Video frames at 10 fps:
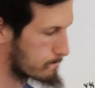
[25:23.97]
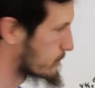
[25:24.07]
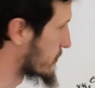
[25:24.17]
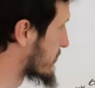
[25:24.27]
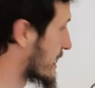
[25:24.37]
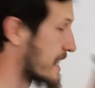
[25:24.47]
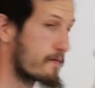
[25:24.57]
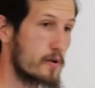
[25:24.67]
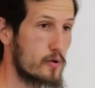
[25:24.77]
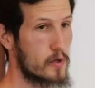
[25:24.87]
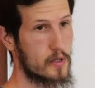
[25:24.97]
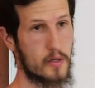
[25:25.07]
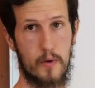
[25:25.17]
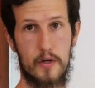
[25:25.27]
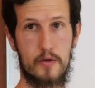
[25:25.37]
We've got to have nutrient
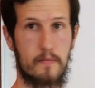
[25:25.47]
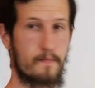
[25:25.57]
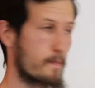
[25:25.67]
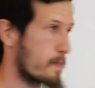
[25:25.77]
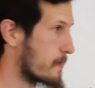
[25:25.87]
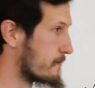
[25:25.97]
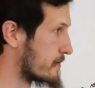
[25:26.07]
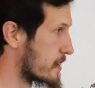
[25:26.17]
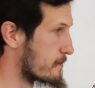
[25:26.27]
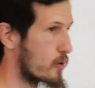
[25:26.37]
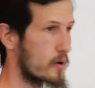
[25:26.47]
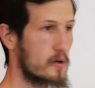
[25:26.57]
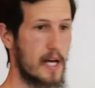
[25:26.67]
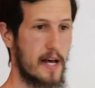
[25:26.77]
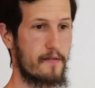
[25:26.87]
storage. Very important
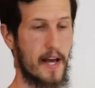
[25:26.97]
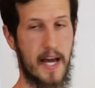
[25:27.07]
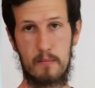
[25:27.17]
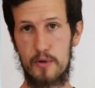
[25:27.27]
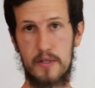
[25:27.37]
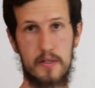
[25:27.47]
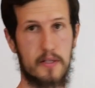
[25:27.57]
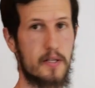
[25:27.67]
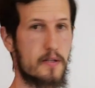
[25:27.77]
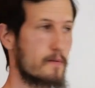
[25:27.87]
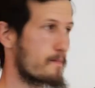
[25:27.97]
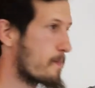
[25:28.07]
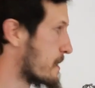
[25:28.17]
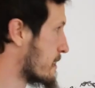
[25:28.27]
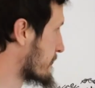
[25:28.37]
to have animals in the system.
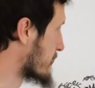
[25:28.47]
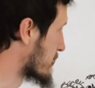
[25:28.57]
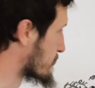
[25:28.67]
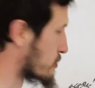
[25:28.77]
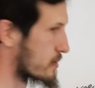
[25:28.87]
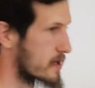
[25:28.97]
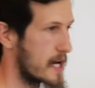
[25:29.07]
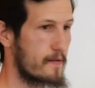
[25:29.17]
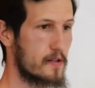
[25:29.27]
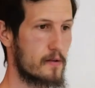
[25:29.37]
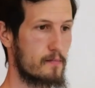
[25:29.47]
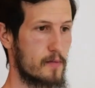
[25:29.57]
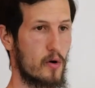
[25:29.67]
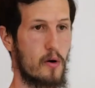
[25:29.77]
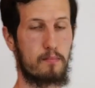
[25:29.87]
Very important to have
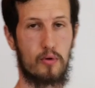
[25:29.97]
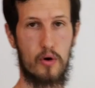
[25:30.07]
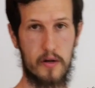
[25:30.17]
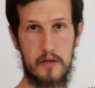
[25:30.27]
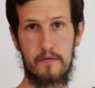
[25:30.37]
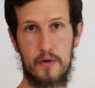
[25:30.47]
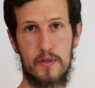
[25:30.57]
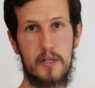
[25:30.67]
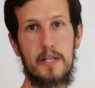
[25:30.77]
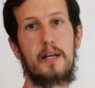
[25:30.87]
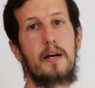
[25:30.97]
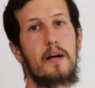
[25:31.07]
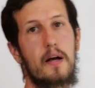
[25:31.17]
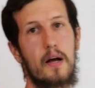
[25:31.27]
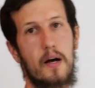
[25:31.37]
a broad diversity
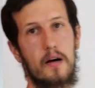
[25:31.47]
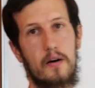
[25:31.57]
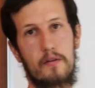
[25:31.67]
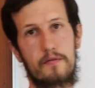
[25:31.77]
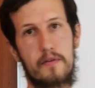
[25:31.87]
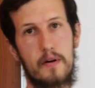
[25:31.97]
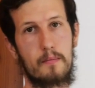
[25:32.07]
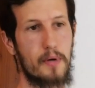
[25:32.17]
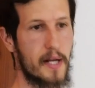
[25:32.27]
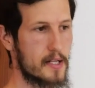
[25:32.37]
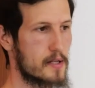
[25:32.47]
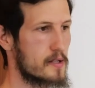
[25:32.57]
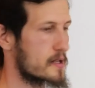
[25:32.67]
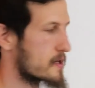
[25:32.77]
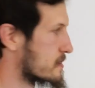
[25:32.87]
of plants in the
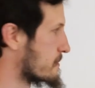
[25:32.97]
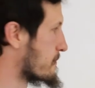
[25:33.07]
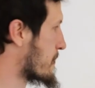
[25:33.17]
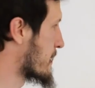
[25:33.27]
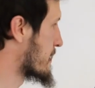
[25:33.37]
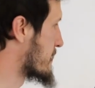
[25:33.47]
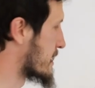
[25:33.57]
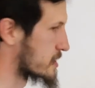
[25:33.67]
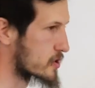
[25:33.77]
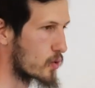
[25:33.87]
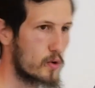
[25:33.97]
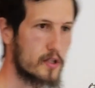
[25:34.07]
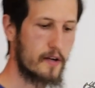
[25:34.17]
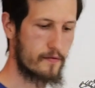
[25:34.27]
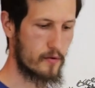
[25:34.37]
system that store
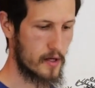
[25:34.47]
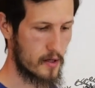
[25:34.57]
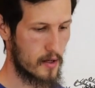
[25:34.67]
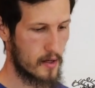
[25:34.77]
different